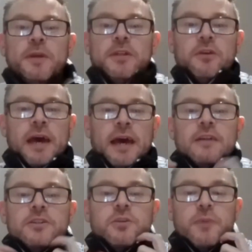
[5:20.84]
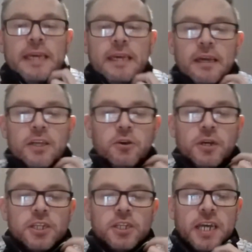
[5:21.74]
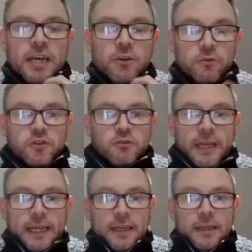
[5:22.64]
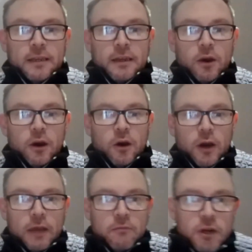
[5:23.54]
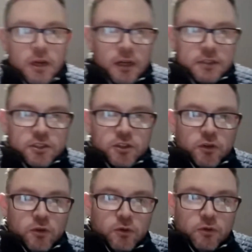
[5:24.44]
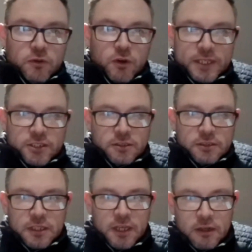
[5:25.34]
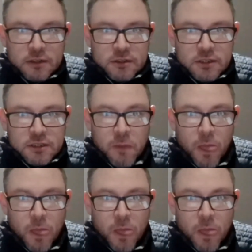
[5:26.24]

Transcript: we do that, are you going to share your screen in regards to the questions and the answers?